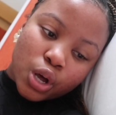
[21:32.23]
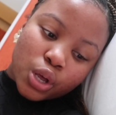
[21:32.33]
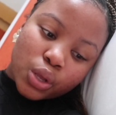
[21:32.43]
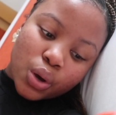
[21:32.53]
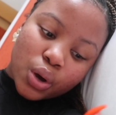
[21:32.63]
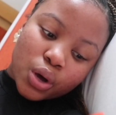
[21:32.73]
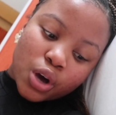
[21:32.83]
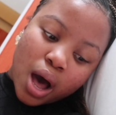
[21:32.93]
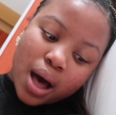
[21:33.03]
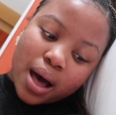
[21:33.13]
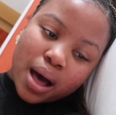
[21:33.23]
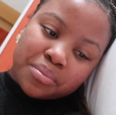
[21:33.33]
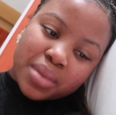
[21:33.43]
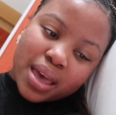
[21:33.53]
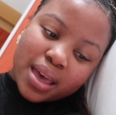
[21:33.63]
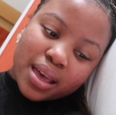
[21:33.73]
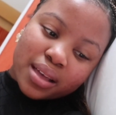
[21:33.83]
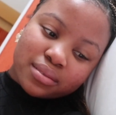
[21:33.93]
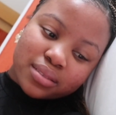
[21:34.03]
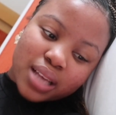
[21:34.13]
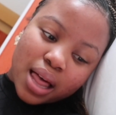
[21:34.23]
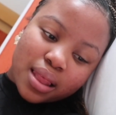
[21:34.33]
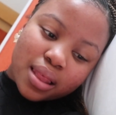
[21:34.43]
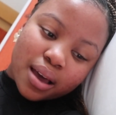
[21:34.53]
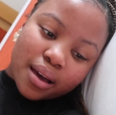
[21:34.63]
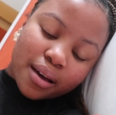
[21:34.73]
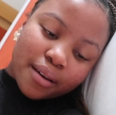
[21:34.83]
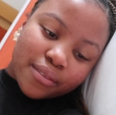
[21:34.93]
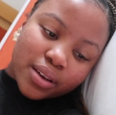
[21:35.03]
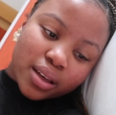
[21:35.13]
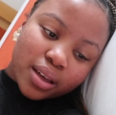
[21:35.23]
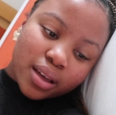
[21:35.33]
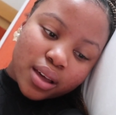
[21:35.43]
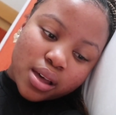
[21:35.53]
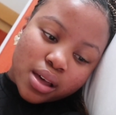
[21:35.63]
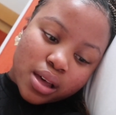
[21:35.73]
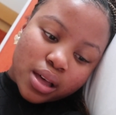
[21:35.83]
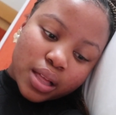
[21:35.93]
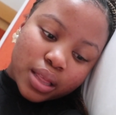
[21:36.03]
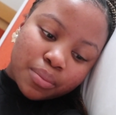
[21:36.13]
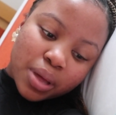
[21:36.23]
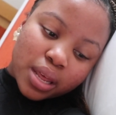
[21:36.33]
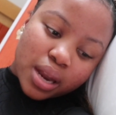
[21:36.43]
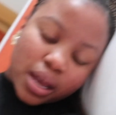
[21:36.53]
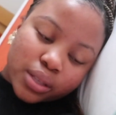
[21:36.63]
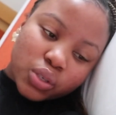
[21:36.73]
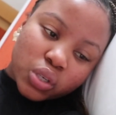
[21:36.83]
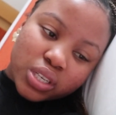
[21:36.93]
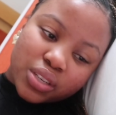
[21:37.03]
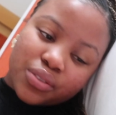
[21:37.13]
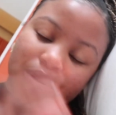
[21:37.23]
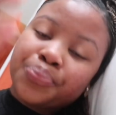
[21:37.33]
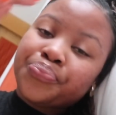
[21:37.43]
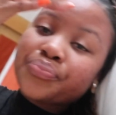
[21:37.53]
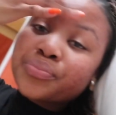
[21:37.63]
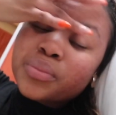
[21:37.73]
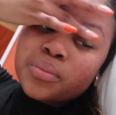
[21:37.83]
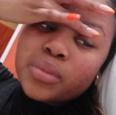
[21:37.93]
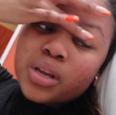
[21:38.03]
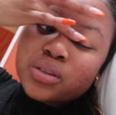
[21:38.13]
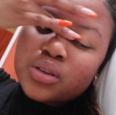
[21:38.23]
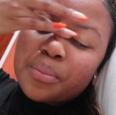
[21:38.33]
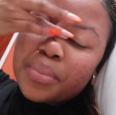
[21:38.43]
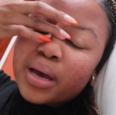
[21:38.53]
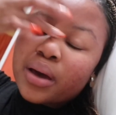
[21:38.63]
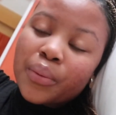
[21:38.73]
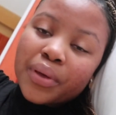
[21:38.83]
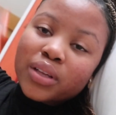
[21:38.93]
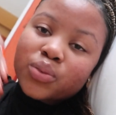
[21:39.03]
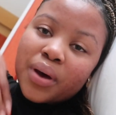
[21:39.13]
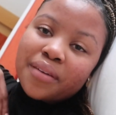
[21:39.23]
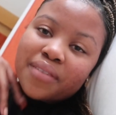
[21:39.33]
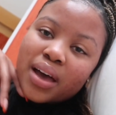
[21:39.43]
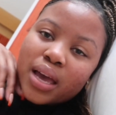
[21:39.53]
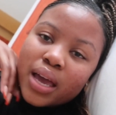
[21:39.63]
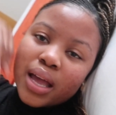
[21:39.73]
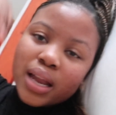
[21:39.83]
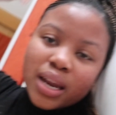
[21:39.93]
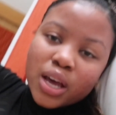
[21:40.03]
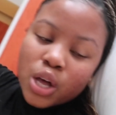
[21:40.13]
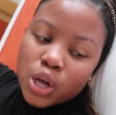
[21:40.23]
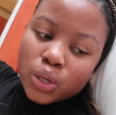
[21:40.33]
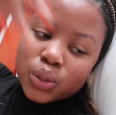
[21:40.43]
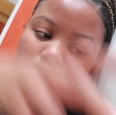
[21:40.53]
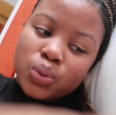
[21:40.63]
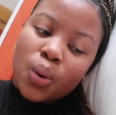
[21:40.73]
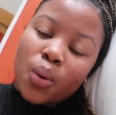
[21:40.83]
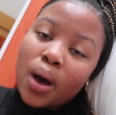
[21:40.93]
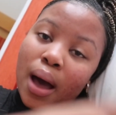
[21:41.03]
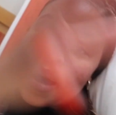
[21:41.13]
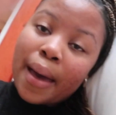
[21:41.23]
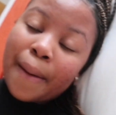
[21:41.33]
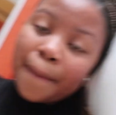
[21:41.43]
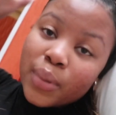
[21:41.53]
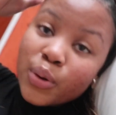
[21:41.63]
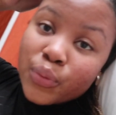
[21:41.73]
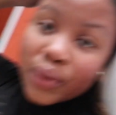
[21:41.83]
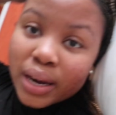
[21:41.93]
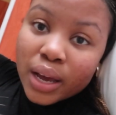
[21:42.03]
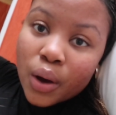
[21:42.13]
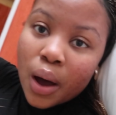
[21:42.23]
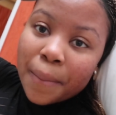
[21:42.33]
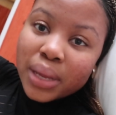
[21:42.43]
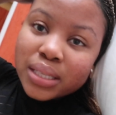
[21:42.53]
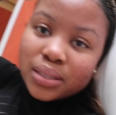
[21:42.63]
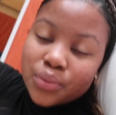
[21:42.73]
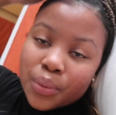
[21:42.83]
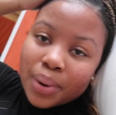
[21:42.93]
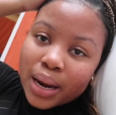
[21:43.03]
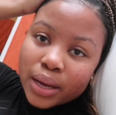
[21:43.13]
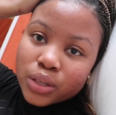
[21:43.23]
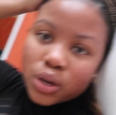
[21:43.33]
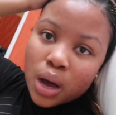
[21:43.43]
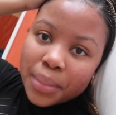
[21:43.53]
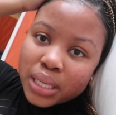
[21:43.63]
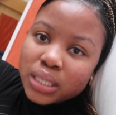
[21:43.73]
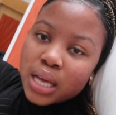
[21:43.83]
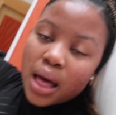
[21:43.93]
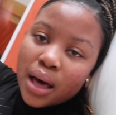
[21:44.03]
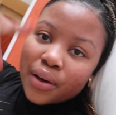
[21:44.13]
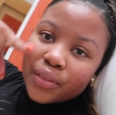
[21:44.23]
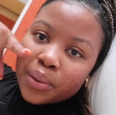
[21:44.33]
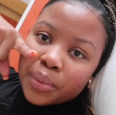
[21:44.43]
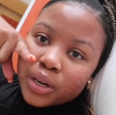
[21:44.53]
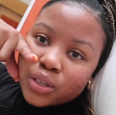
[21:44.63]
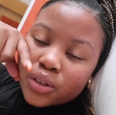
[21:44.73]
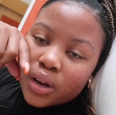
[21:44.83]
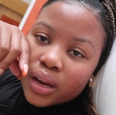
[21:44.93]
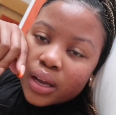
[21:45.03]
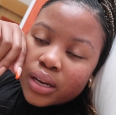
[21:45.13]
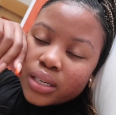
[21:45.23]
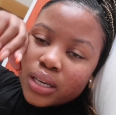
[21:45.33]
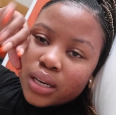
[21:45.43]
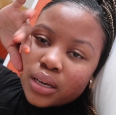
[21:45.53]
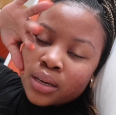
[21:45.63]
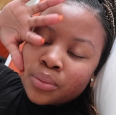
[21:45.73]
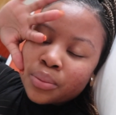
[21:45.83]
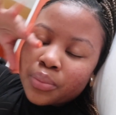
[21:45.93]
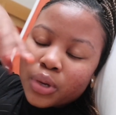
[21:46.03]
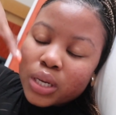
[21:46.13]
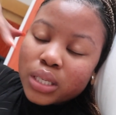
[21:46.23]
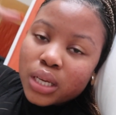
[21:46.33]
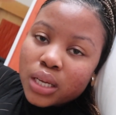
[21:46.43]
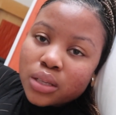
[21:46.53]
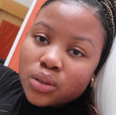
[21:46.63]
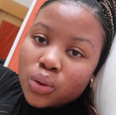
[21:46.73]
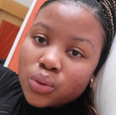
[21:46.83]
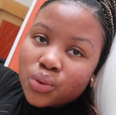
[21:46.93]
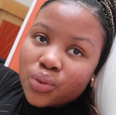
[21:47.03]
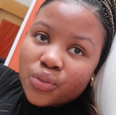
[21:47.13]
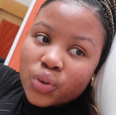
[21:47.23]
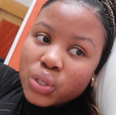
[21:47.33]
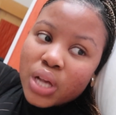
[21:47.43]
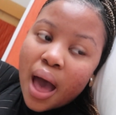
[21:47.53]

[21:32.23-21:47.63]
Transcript: your comments, I love. But then I had to leave, so I'm back with this Wi-Fi again. So I'm reading comments, replying to comments, then I'm gonna start editing. I'm gonna take these clothes off because